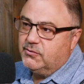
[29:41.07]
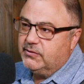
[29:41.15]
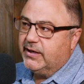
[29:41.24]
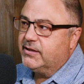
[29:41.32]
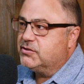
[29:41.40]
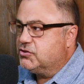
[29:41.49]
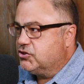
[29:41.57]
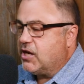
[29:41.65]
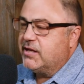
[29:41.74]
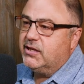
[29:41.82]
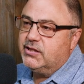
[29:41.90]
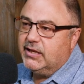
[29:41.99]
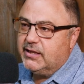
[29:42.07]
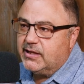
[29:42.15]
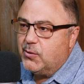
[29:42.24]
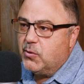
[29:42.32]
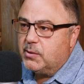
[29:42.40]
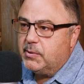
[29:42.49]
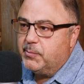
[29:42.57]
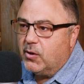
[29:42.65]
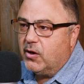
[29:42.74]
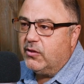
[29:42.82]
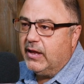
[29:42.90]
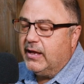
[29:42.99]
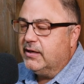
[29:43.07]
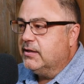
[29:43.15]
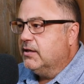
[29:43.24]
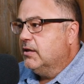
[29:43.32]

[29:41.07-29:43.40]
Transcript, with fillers: next shiny thing. They want to be part of that.